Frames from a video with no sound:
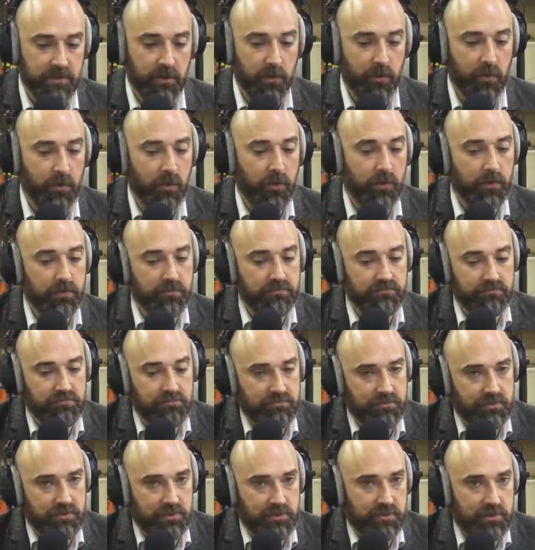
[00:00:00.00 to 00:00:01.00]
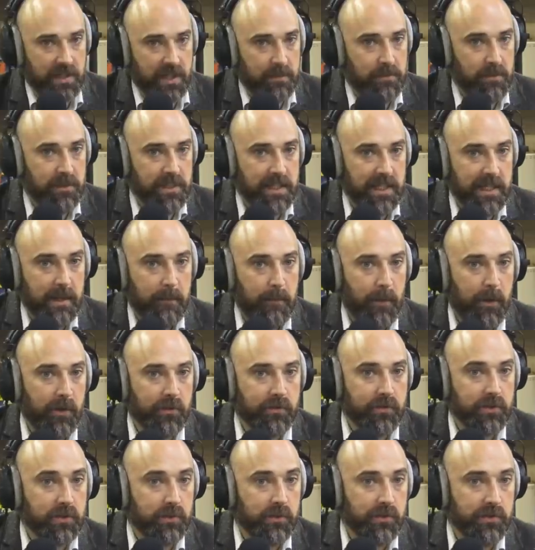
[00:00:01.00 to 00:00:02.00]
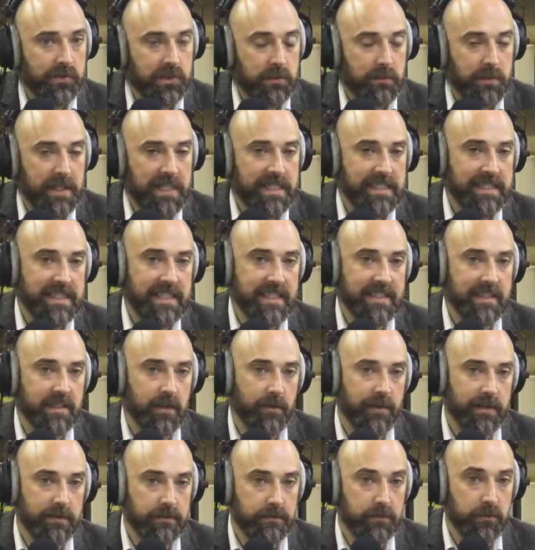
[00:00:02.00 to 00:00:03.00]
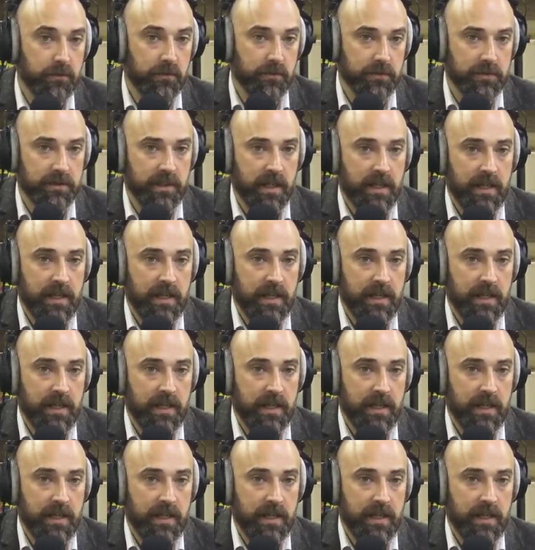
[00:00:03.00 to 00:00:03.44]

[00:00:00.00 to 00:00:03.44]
or should I put it in a pot towards a PC going forward?